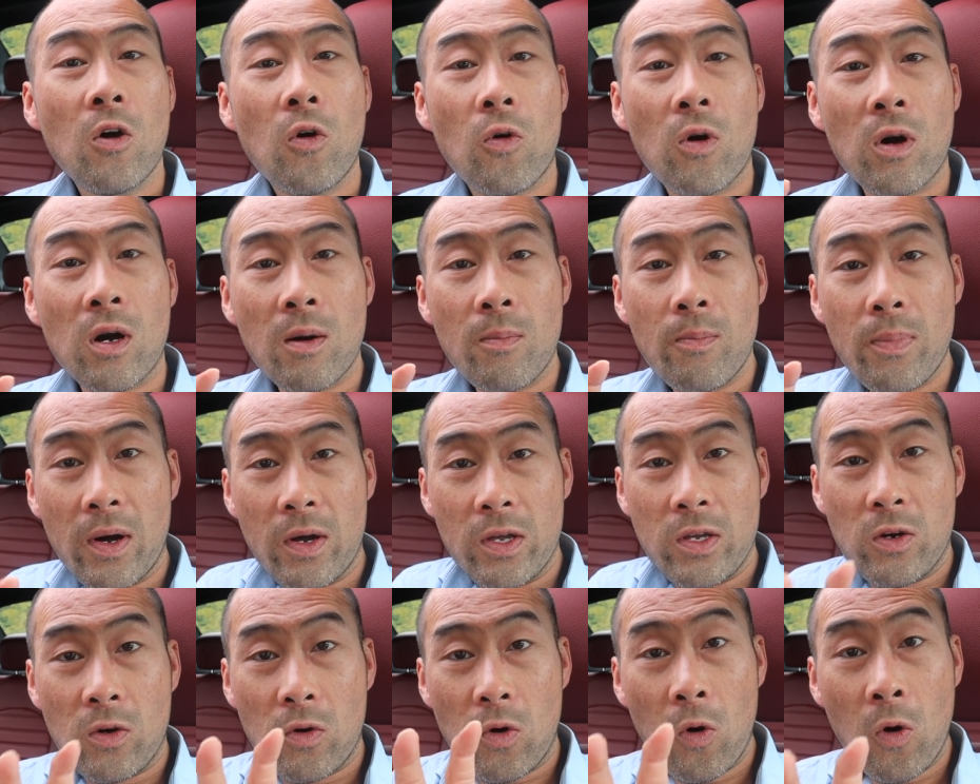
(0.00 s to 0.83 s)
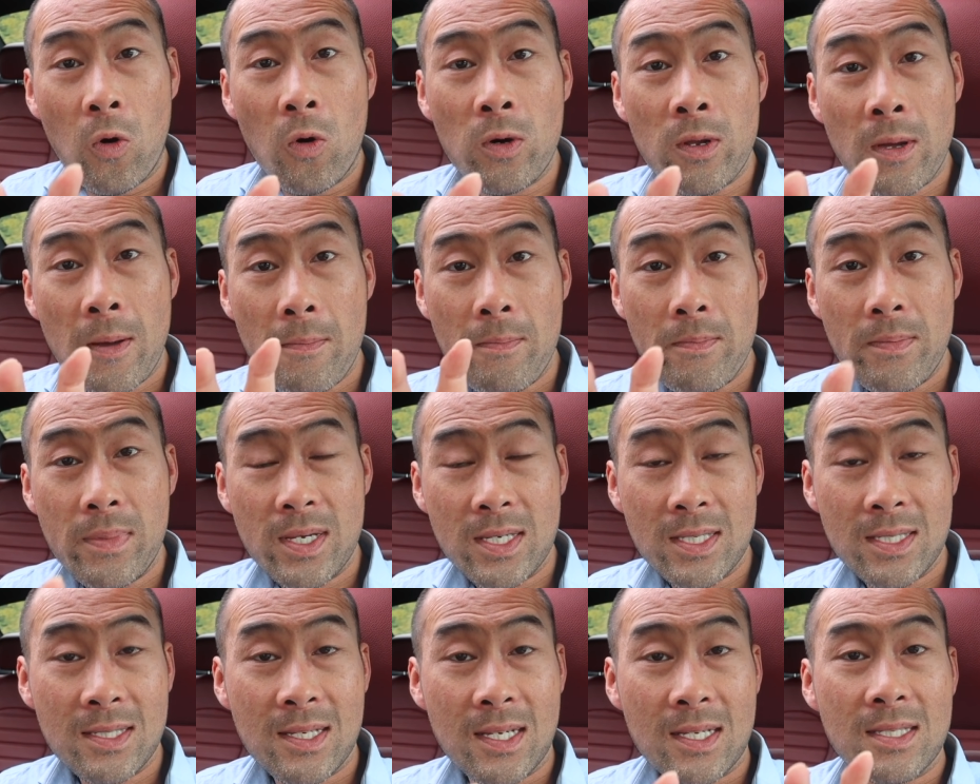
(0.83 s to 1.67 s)
or about your own
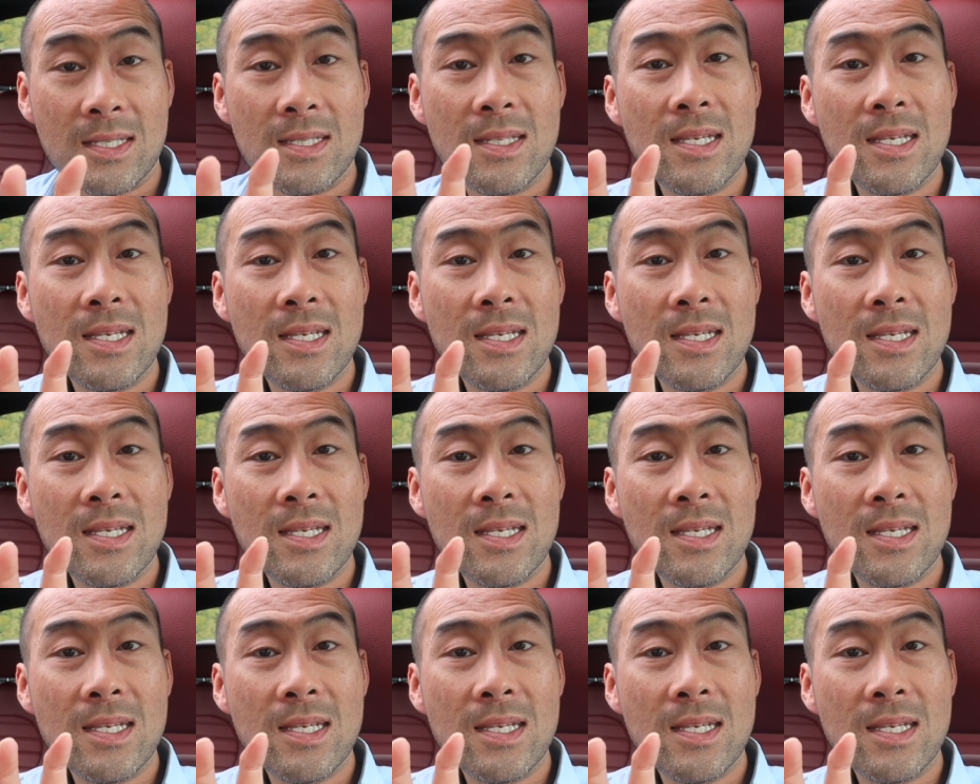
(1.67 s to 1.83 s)
business.